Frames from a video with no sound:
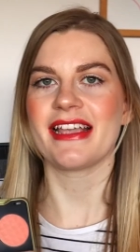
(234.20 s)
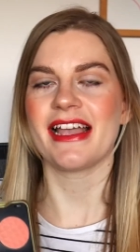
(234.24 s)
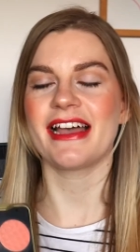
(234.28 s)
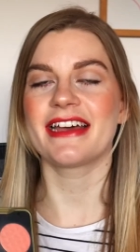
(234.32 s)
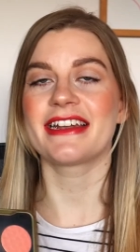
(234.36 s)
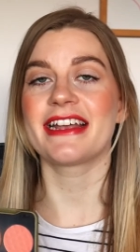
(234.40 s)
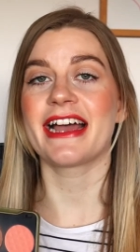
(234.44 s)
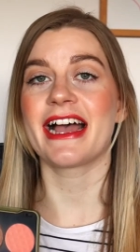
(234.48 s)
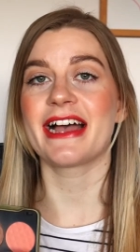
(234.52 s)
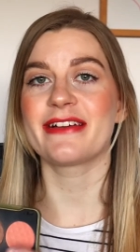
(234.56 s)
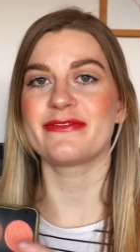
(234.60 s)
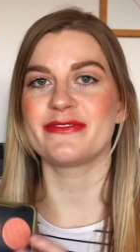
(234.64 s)

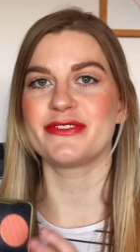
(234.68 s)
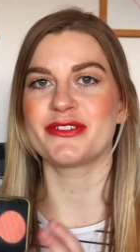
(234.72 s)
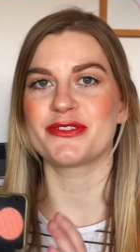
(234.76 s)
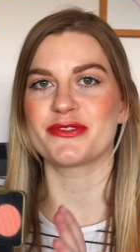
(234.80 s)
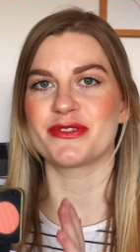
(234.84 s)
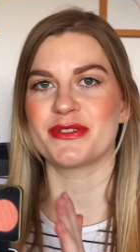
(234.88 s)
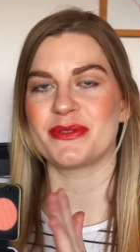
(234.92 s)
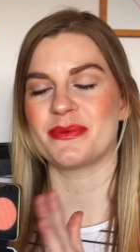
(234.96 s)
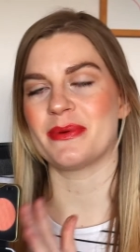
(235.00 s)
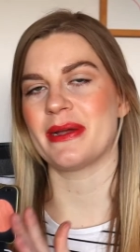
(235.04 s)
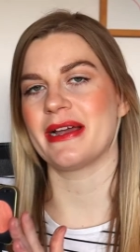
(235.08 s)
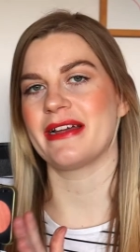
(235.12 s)
And I have
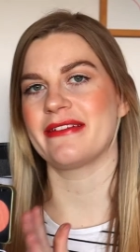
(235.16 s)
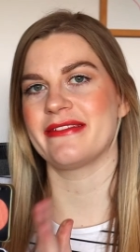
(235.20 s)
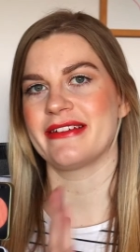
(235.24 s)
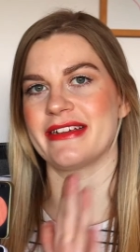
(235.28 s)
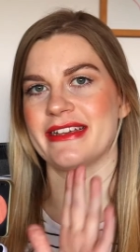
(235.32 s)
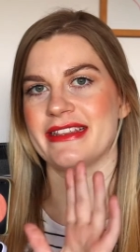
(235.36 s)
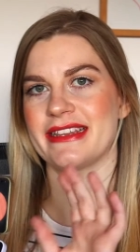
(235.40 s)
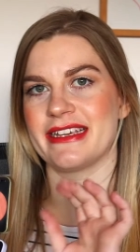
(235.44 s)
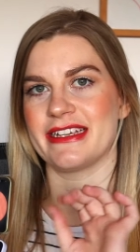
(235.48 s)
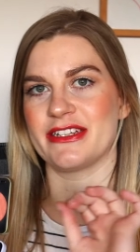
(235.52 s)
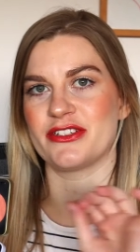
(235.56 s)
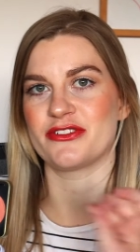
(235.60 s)
enjoyed
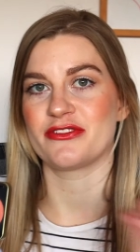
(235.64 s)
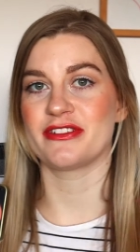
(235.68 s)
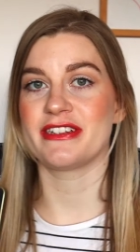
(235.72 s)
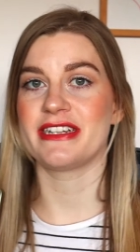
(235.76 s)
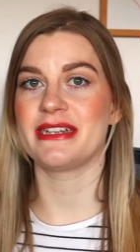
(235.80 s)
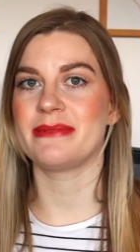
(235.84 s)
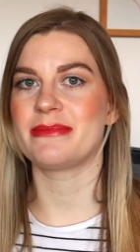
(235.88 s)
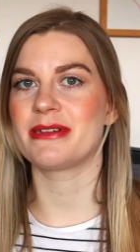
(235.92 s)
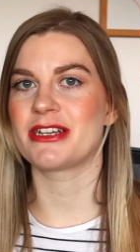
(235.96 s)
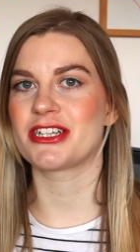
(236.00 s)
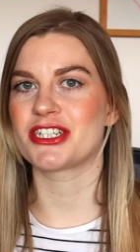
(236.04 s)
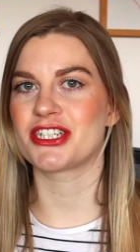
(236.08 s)
wearing the
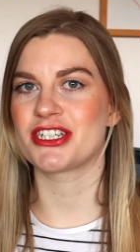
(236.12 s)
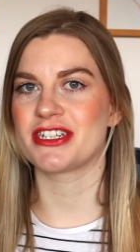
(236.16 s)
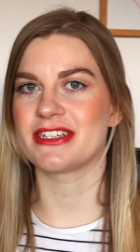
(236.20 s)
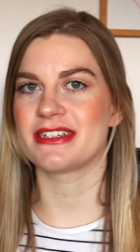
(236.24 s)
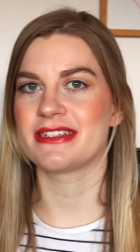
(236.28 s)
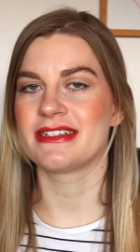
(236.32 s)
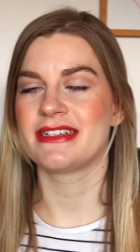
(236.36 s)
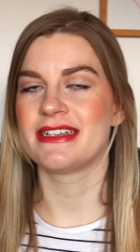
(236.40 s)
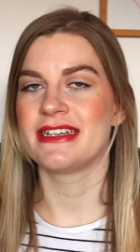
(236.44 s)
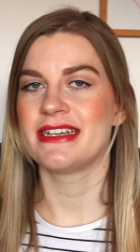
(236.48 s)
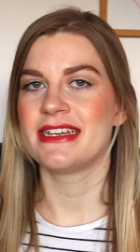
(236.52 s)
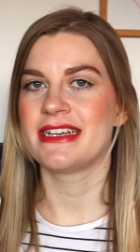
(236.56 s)
Trini blusher
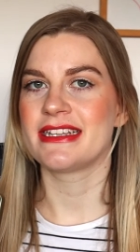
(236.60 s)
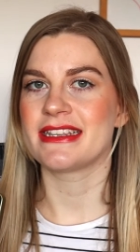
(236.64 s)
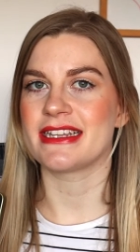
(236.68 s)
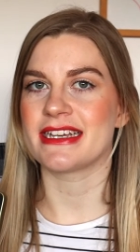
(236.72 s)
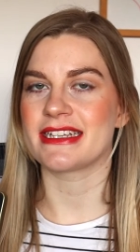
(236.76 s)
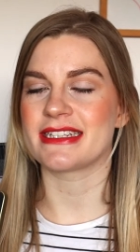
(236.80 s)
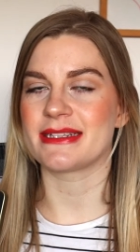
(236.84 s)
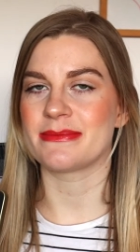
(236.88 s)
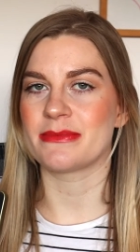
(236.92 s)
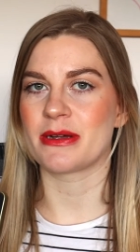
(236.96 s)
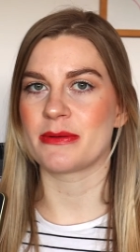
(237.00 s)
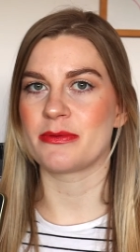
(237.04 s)

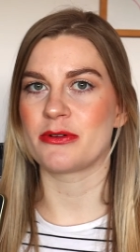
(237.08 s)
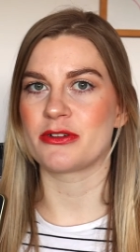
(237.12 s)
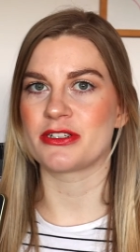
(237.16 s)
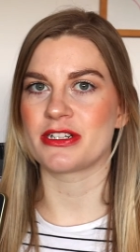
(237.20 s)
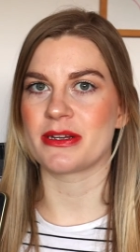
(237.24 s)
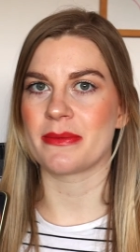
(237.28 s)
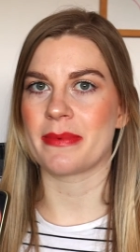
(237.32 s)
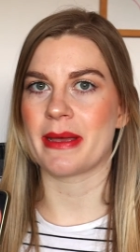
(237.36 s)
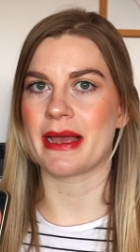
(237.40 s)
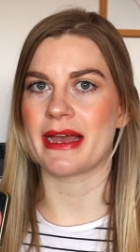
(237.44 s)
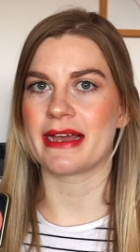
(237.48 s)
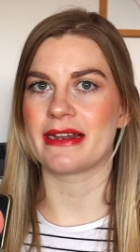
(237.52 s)
that's in my
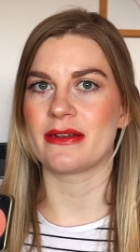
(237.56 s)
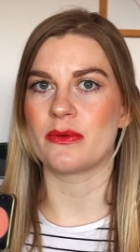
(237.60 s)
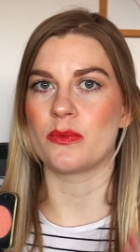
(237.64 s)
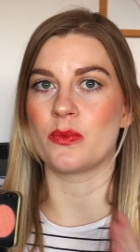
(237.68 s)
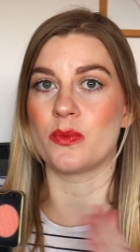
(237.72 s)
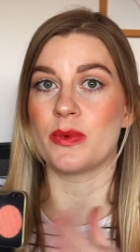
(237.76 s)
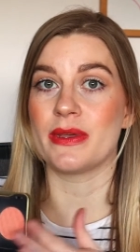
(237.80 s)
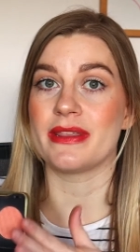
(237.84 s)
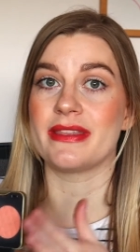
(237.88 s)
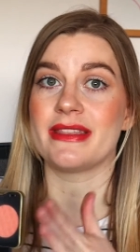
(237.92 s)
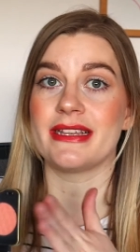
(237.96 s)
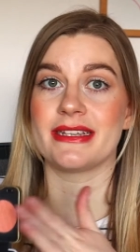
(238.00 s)
project pan
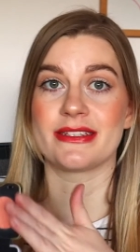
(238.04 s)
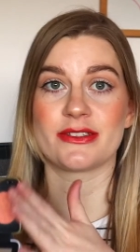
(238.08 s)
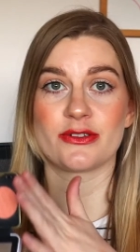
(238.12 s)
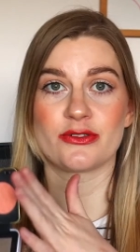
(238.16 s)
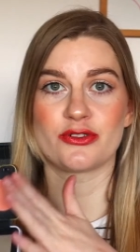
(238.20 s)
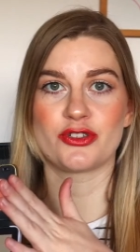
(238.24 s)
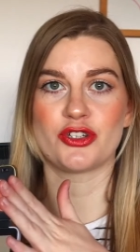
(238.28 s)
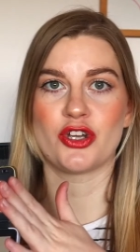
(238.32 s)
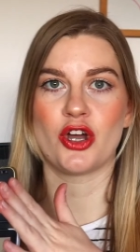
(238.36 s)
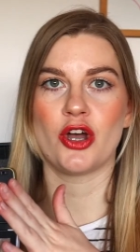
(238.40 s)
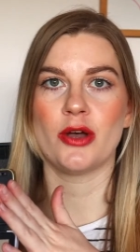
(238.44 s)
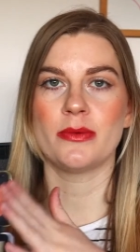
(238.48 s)
with this
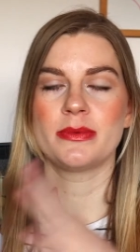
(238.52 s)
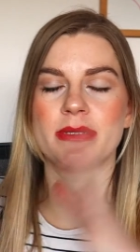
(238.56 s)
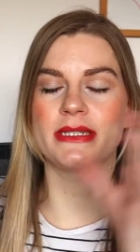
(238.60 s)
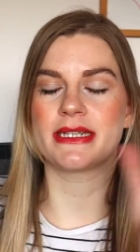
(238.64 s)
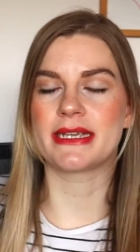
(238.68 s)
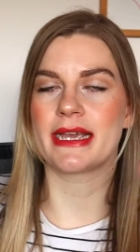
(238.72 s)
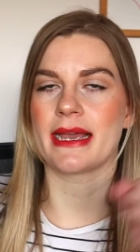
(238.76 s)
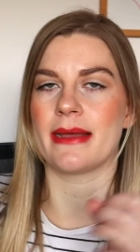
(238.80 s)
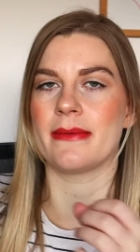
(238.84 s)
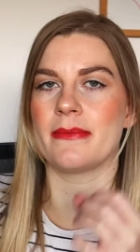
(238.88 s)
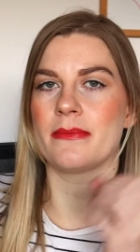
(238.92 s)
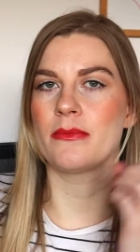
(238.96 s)
on top to
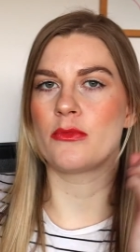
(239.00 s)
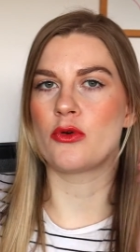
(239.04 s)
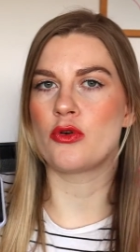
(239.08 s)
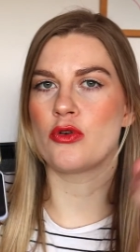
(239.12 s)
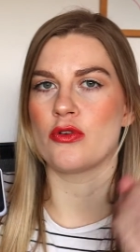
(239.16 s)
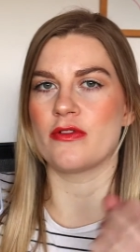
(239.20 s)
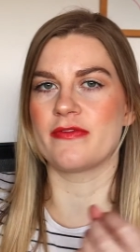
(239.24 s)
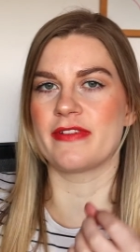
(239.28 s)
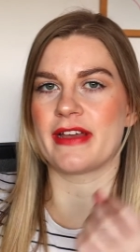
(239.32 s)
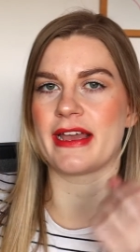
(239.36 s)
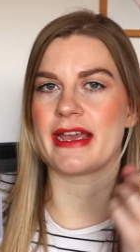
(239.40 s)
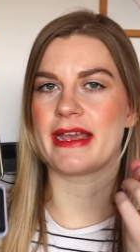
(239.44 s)
get
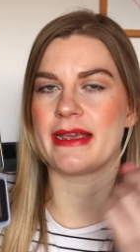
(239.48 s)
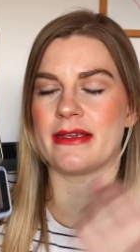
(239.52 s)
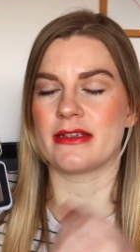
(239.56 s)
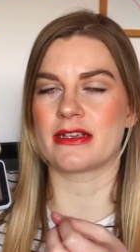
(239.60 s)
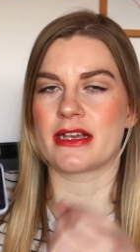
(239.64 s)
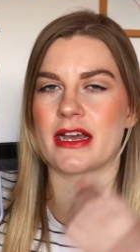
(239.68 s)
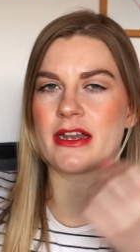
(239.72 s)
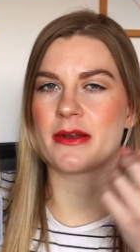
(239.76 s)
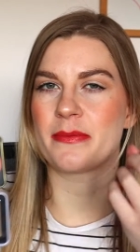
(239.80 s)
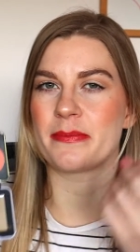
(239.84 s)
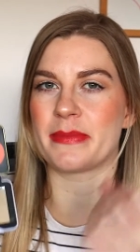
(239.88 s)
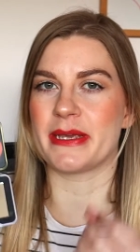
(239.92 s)
more of a
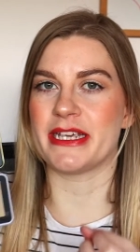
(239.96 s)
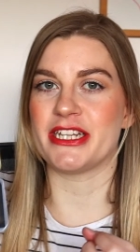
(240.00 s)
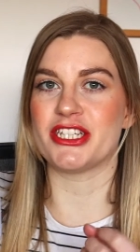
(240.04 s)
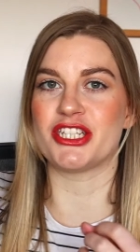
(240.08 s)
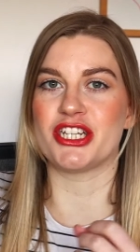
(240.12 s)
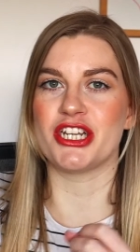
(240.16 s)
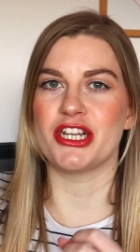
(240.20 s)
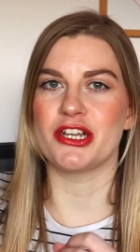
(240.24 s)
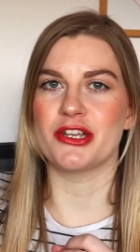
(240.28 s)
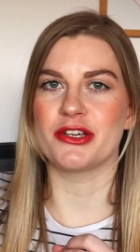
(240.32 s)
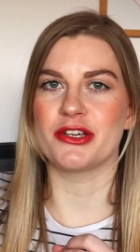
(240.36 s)
kind of peachy